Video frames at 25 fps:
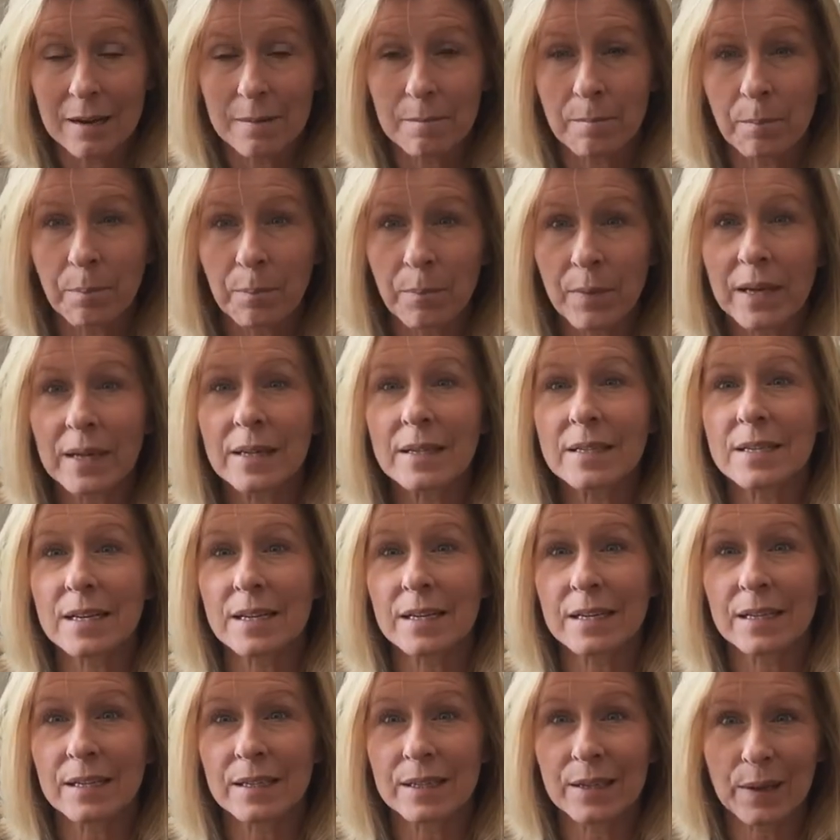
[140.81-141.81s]

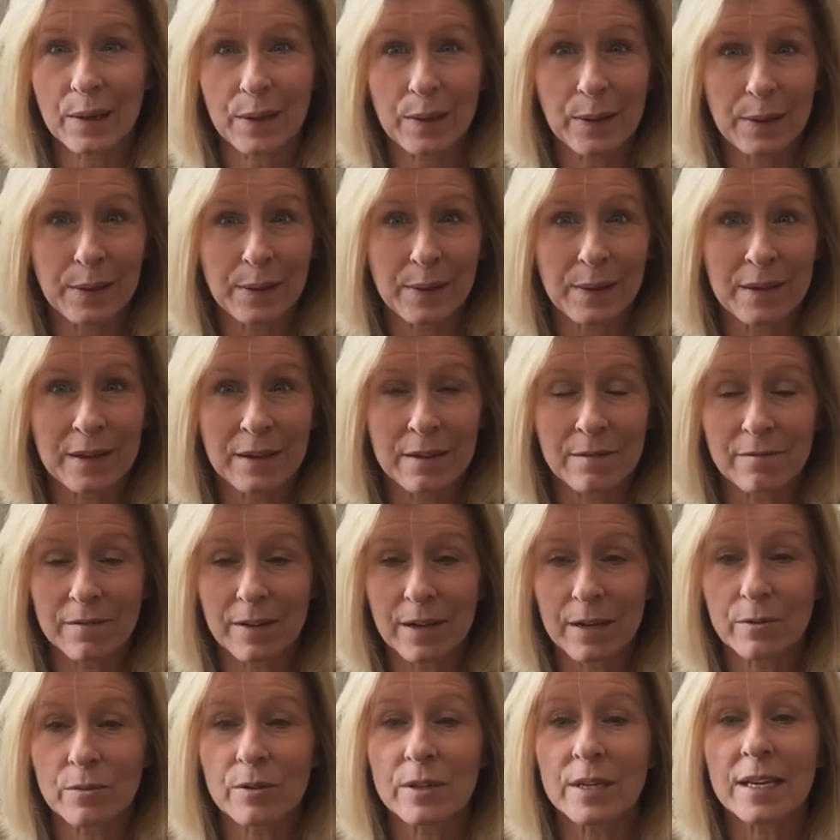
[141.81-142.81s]
Meditating is the
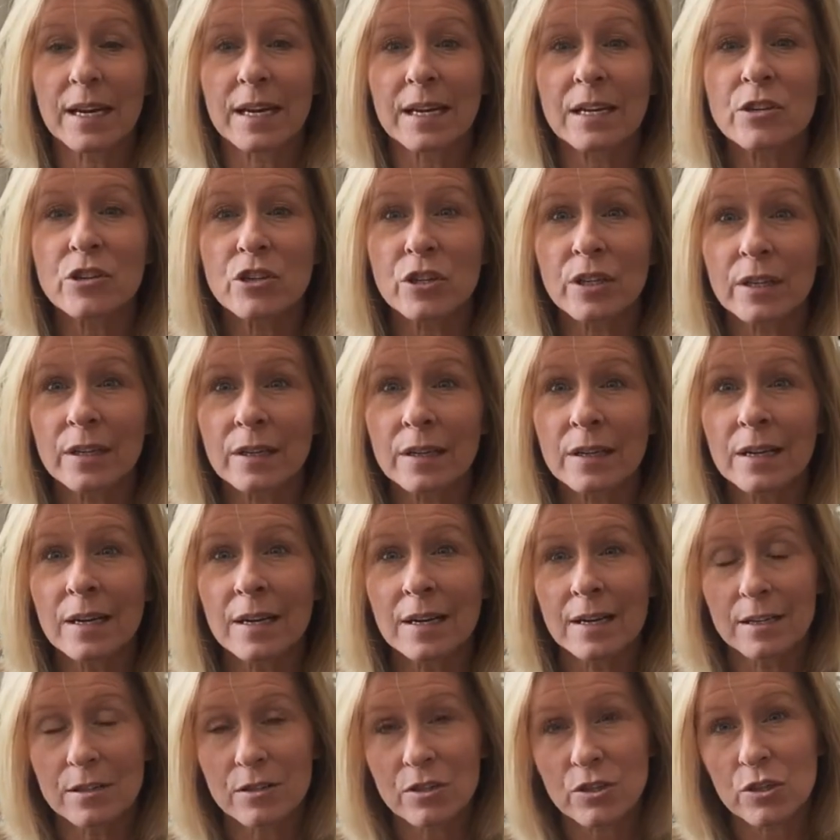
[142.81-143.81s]
foundation
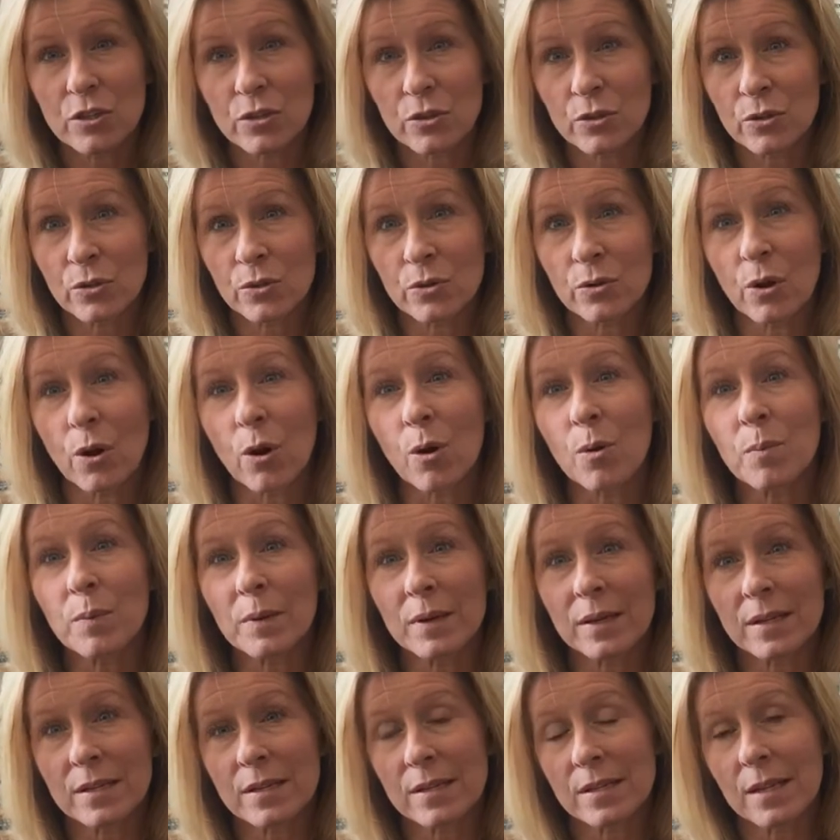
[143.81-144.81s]
to
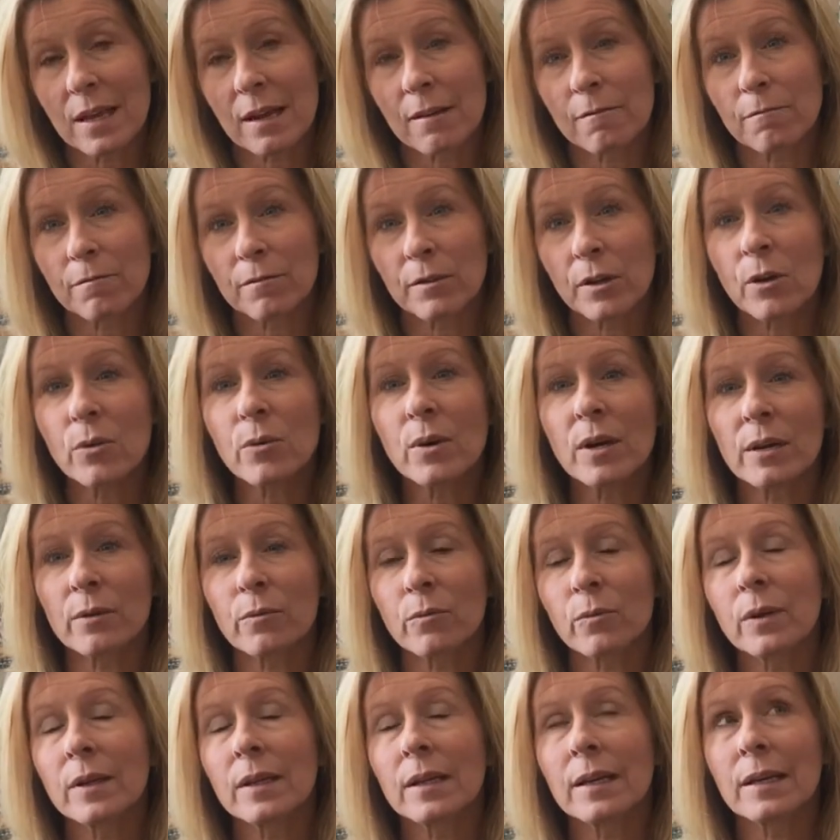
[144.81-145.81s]
opening to that flow
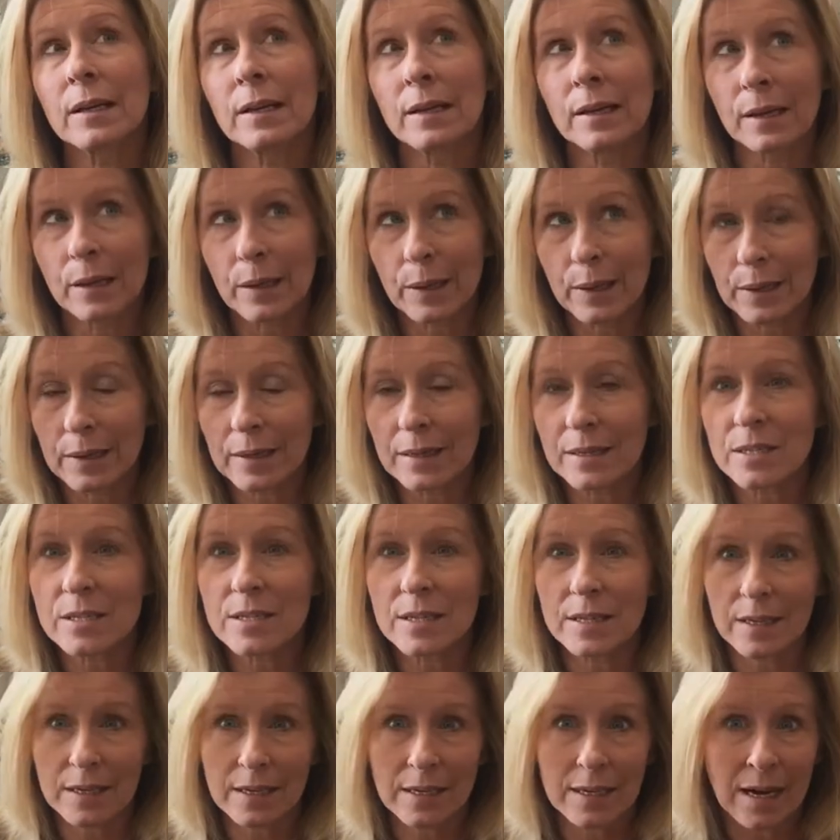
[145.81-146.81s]
and really listening
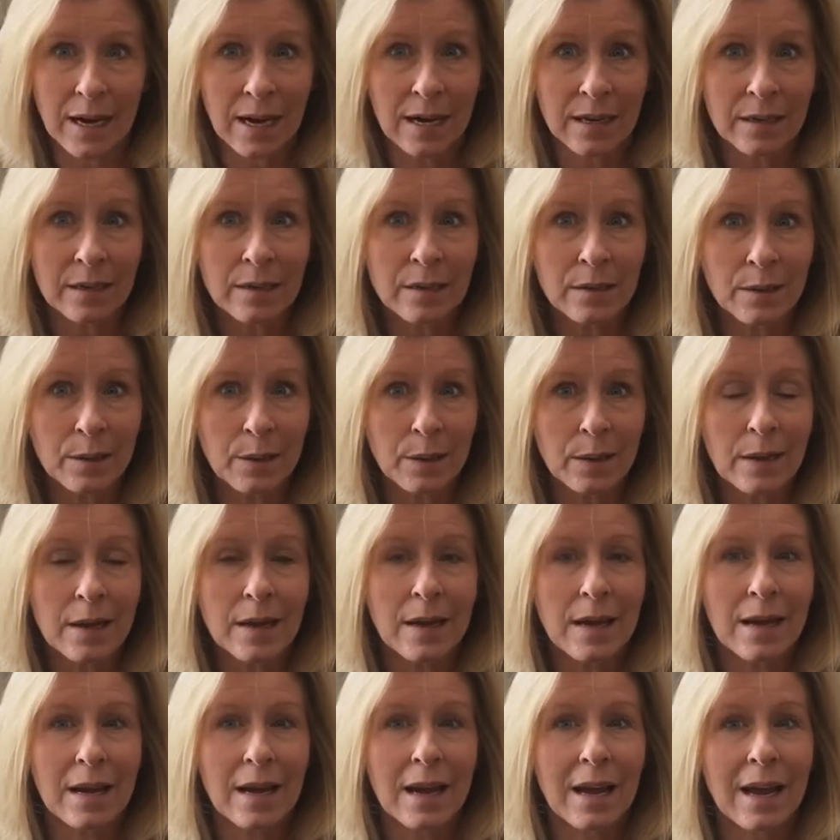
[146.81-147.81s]
to the guidance
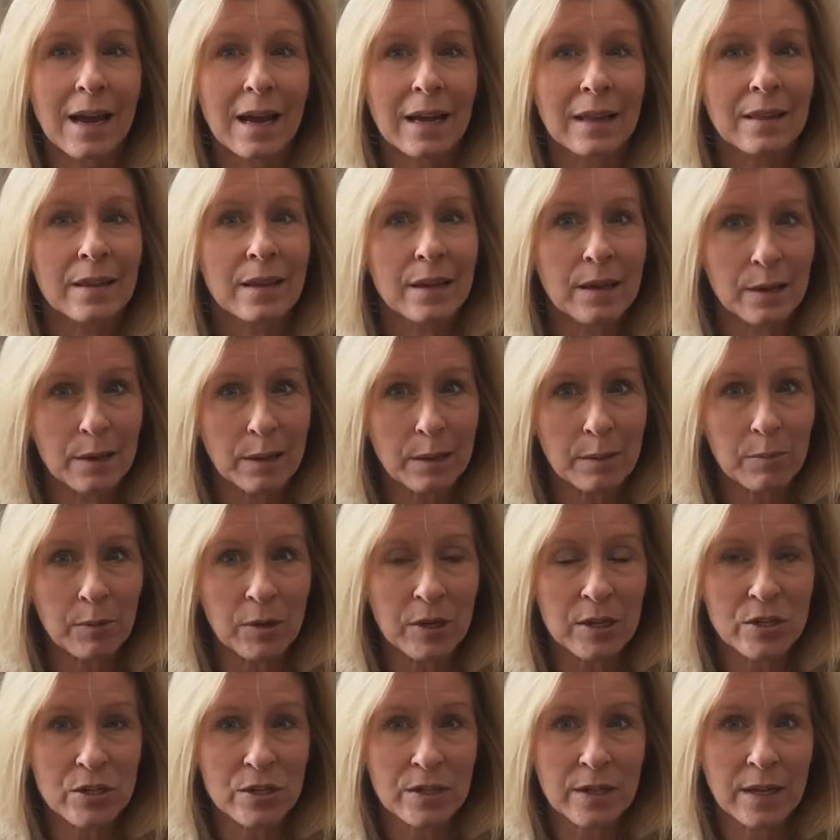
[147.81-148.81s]
and the
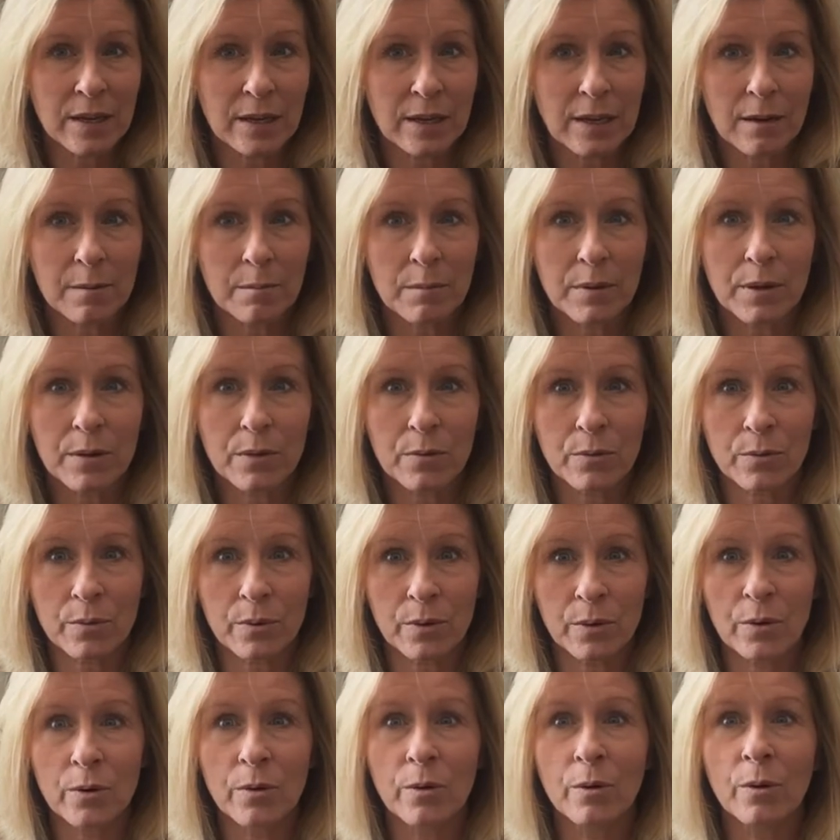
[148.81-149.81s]
inspiration that comes
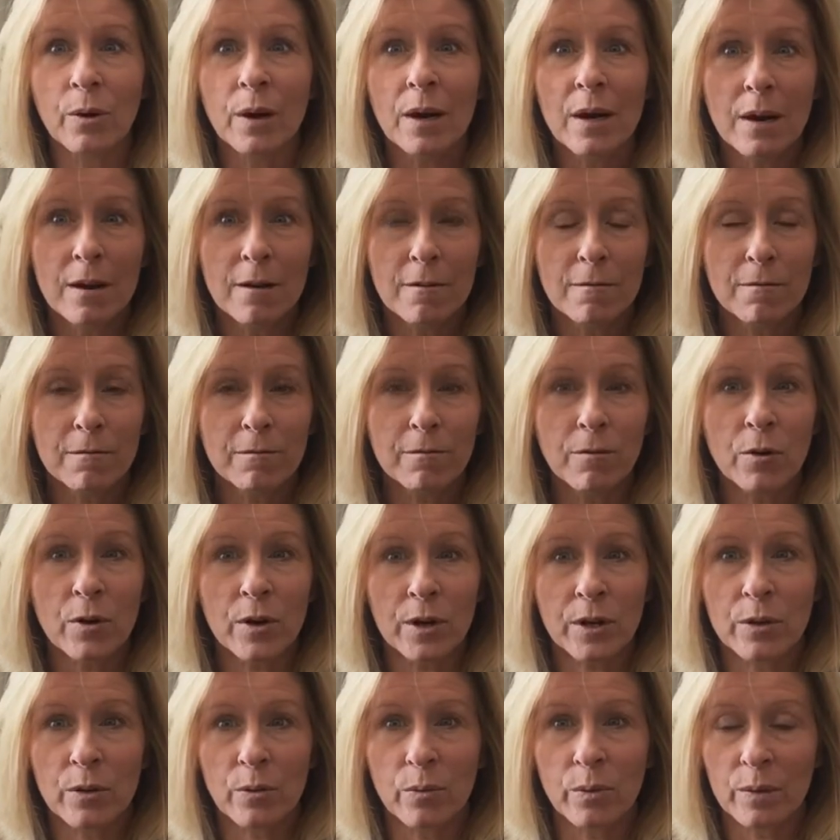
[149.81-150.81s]
through for you.